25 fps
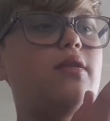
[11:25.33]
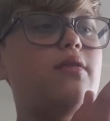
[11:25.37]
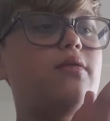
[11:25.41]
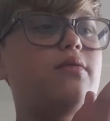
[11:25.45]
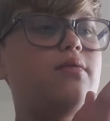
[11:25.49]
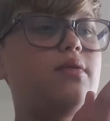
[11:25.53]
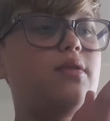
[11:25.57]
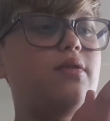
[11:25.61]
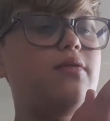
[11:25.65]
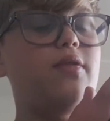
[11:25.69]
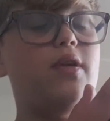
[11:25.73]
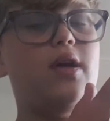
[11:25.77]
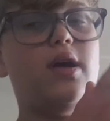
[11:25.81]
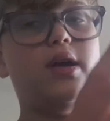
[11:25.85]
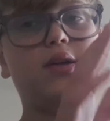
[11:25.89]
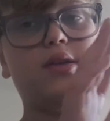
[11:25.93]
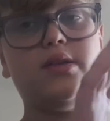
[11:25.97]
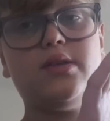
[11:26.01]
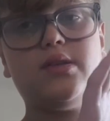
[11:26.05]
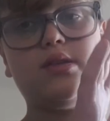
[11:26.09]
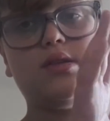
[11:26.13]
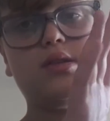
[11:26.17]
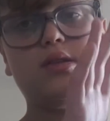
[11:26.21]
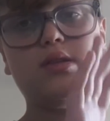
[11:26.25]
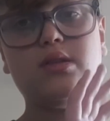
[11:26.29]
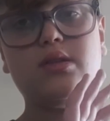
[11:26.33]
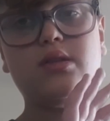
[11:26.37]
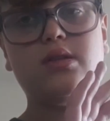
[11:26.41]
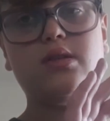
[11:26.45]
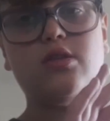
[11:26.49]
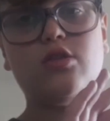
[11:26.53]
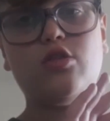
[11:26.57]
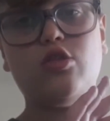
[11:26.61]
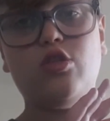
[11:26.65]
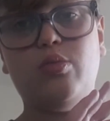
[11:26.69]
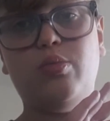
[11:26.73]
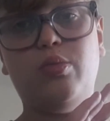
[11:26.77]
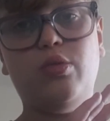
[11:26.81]
the first
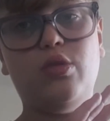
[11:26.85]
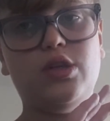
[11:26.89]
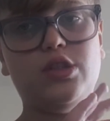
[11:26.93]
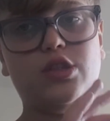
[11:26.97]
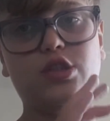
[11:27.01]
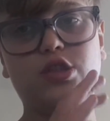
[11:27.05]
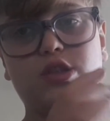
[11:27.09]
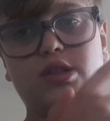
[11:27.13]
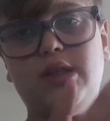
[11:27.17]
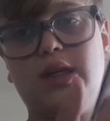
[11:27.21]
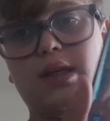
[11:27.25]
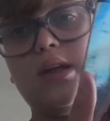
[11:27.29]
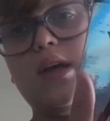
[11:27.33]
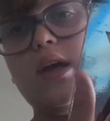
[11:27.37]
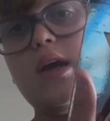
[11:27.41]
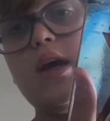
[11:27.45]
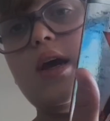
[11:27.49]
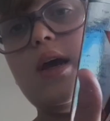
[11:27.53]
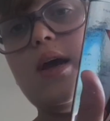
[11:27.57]
couple, as I just said.